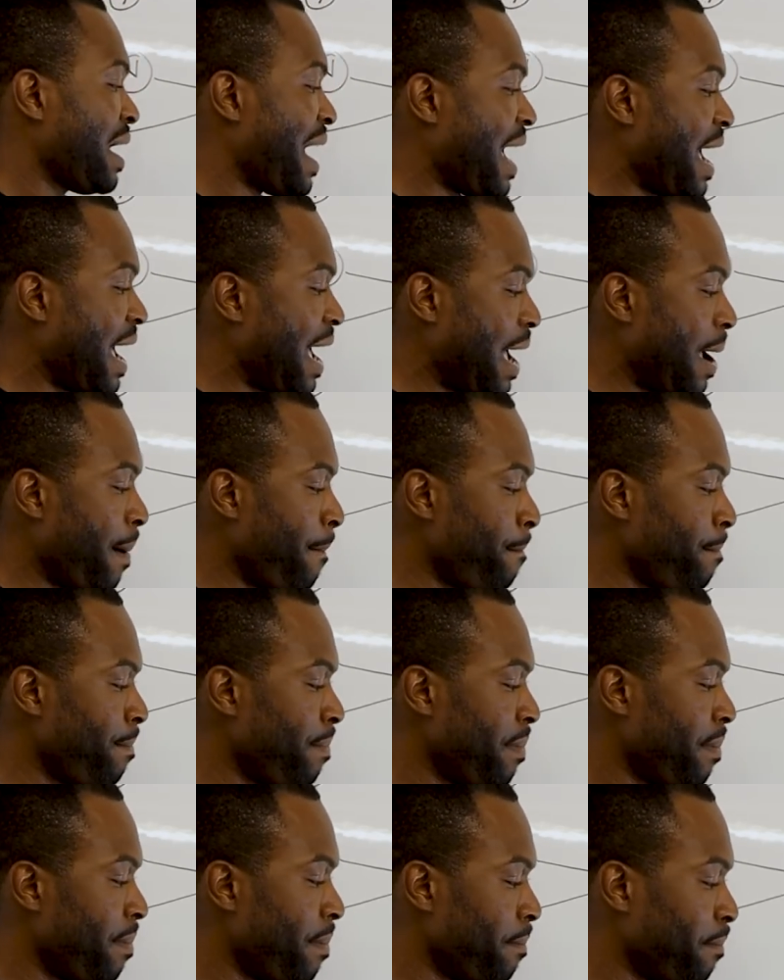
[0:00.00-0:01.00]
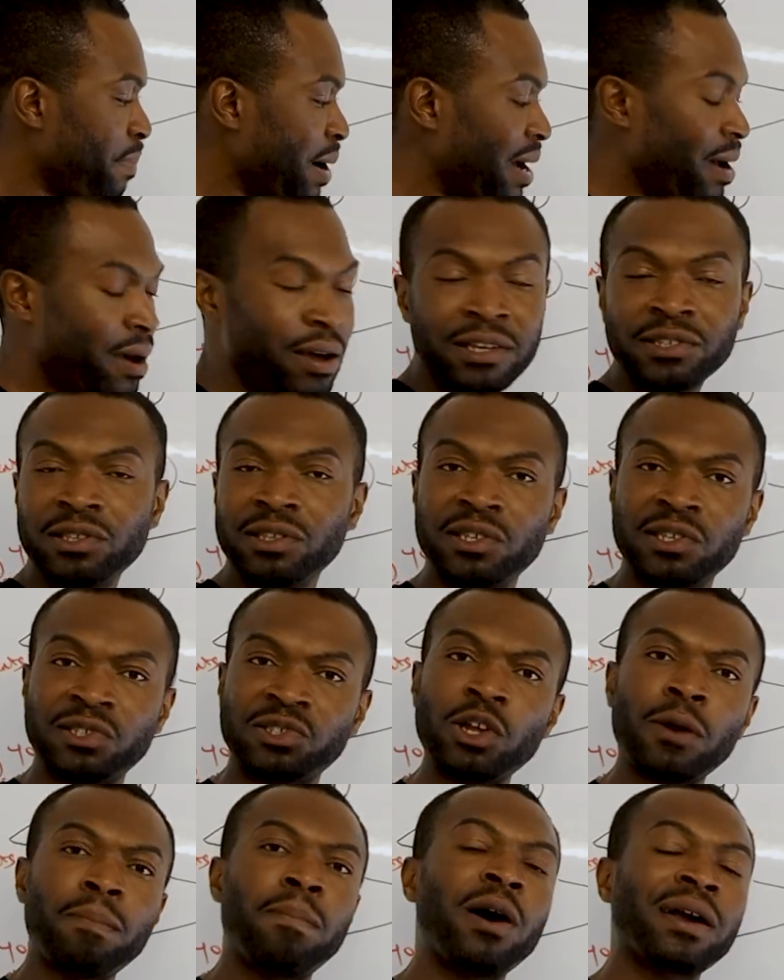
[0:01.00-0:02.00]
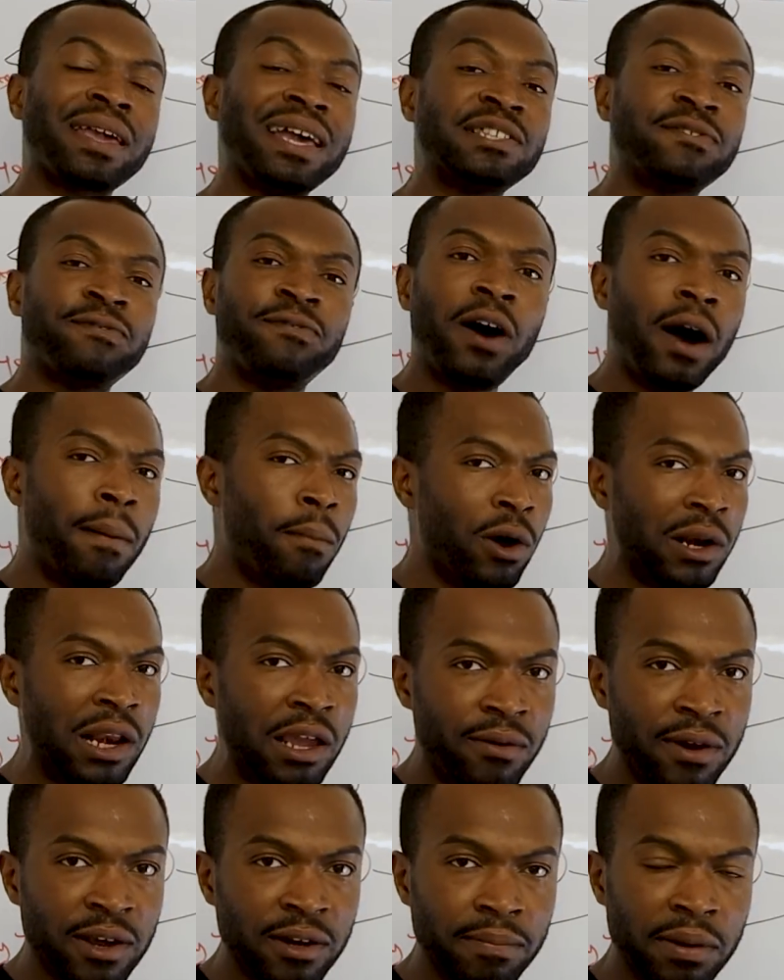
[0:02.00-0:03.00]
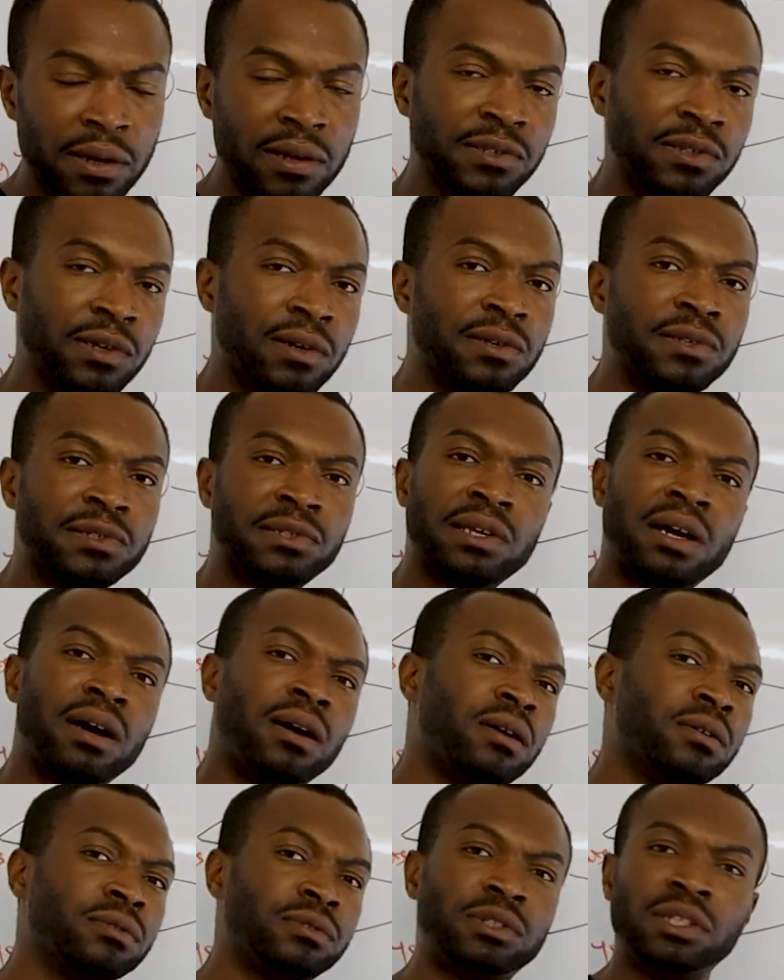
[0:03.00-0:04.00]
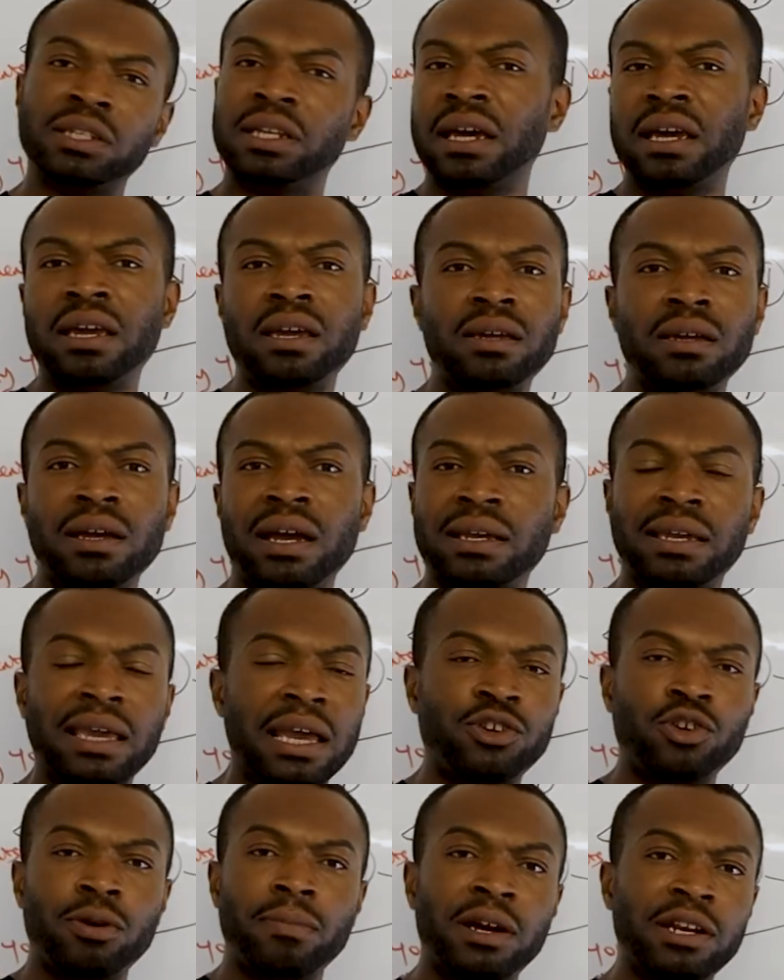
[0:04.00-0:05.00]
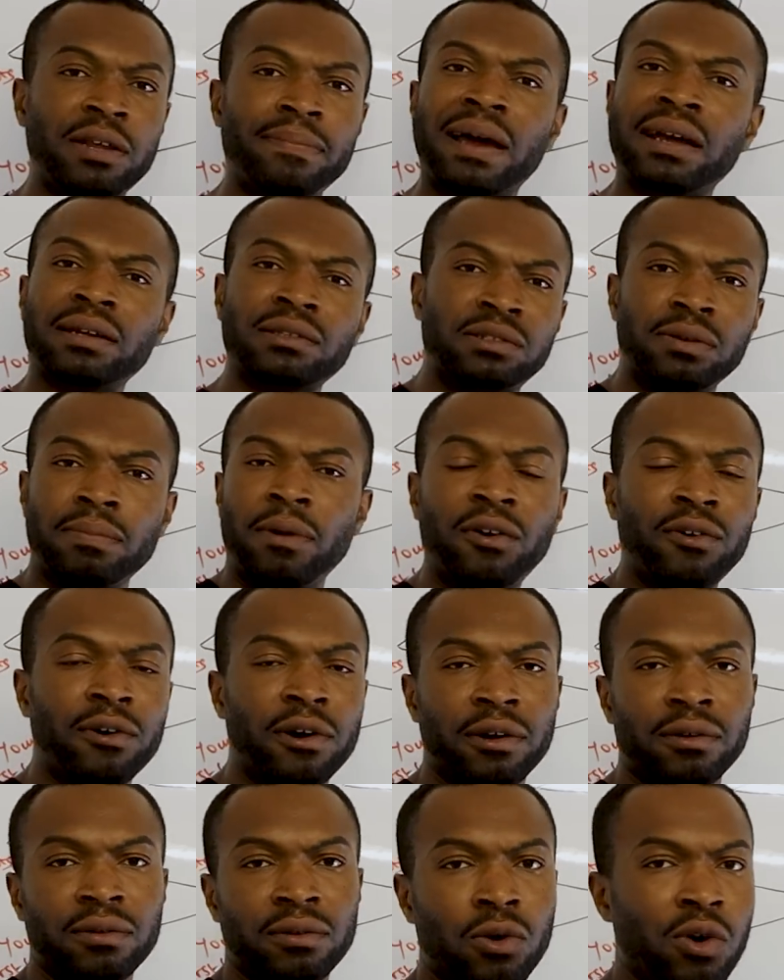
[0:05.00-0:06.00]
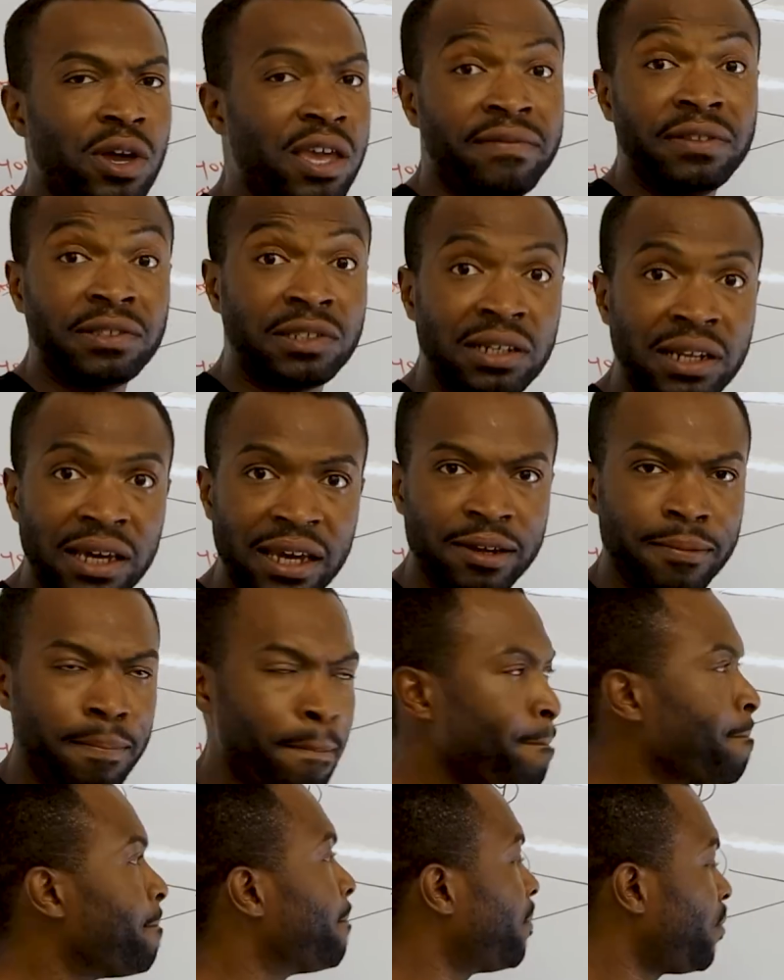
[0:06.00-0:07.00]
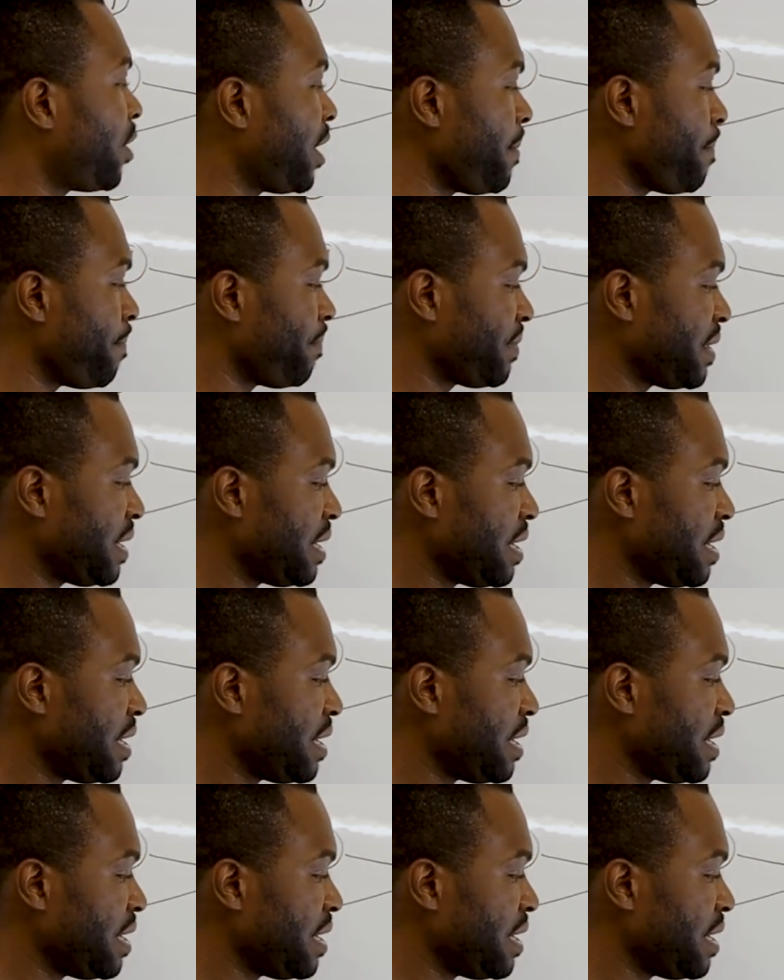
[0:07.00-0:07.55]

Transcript: But the stock market is far more liquid because you can sell today and get your money back tomorrow or even today, right?